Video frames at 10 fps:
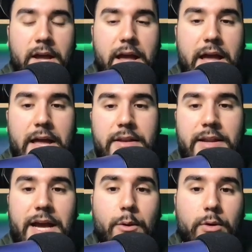And
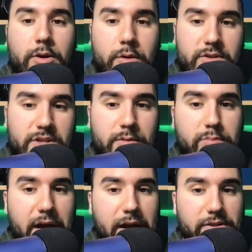now we're noticing
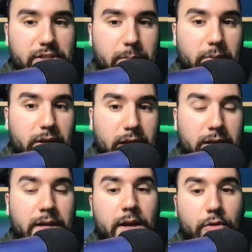buyers stepping
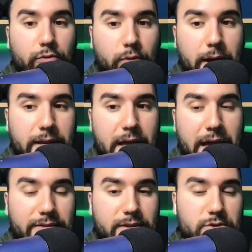in right
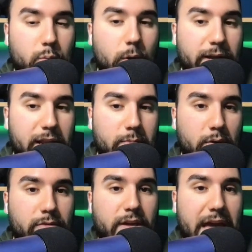at this 180
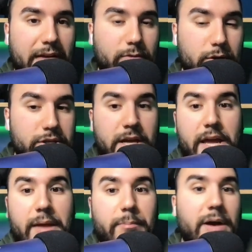moving average
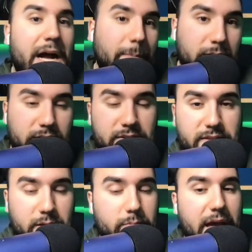and popping this
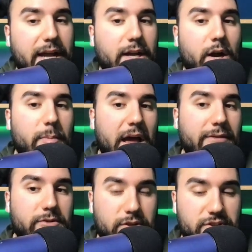thing back up
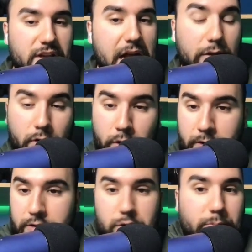after a solid
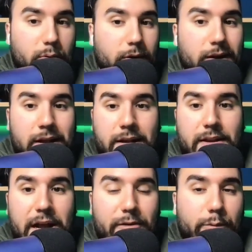earnings report.
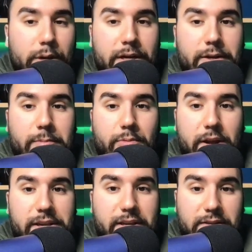Now, if we end up
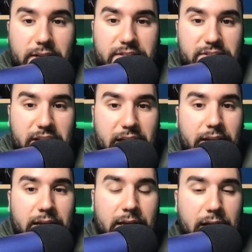breaking, let's say,
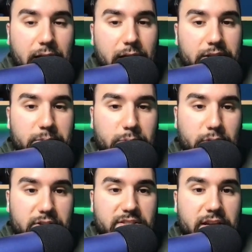uh, let's pull
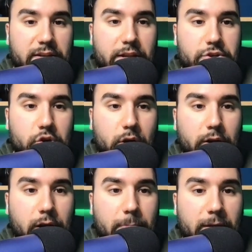this 10 day chart
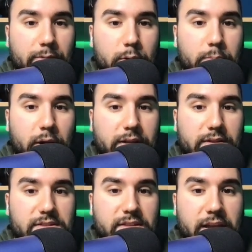up. If we break
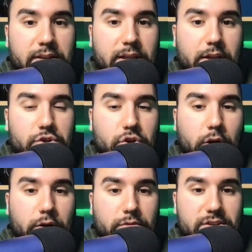this 10 day
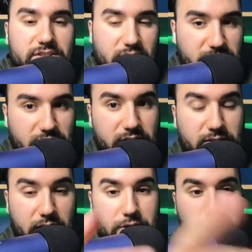chart resistance
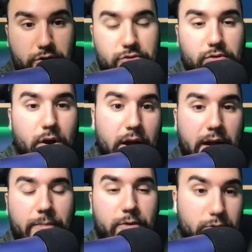that I just draw
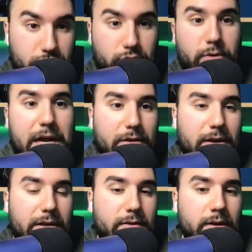out, or drew out
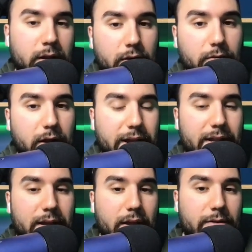rather, right?
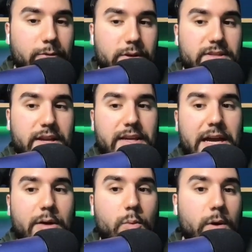If we take
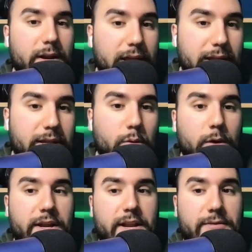out 180,
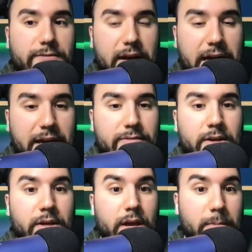185,
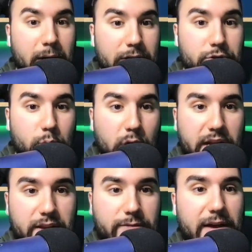and mind you,
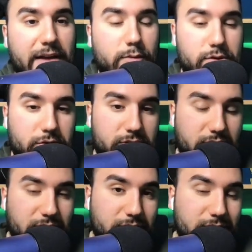185 was
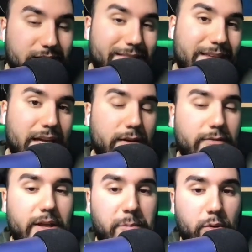resistance in the end of
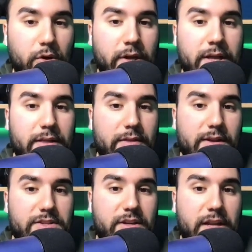April,
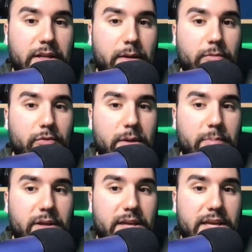this could end up
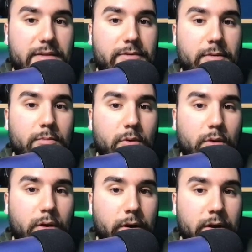ripping even
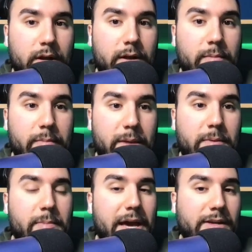more maybe
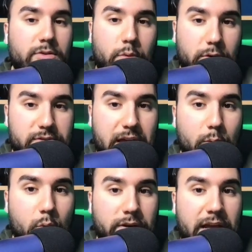back towards that
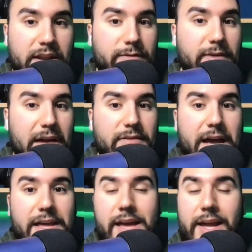195
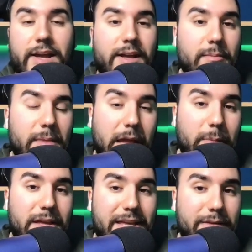high, heck, maybe
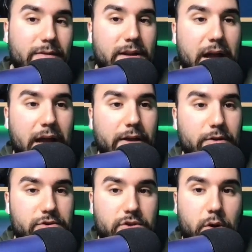even higher.
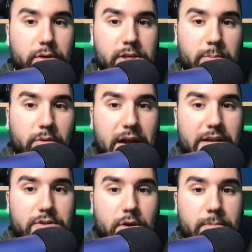So keep your
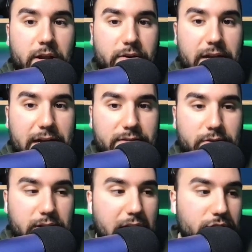eyes on Marriott
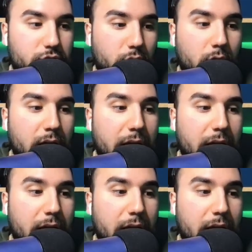International.